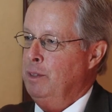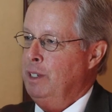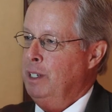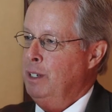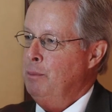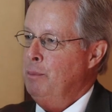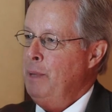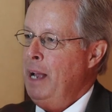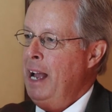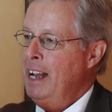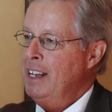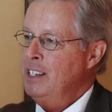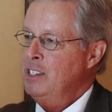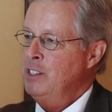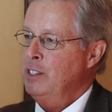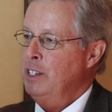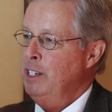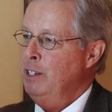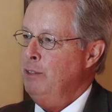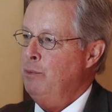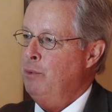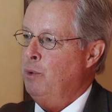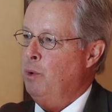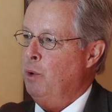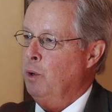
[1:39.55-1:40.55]

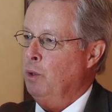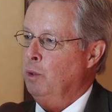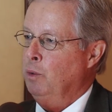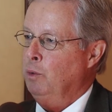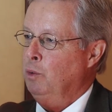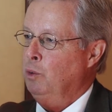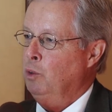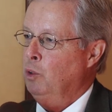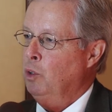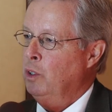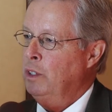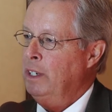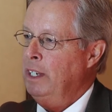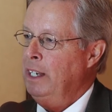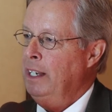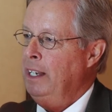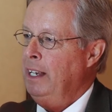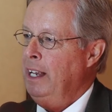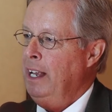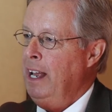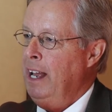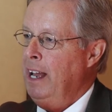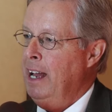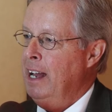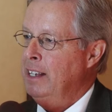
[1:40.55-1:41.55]
capacity for
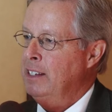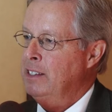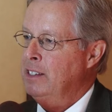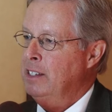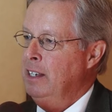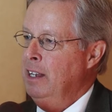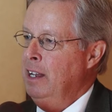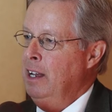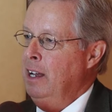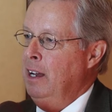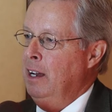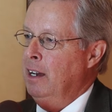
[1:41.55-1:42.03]
looking at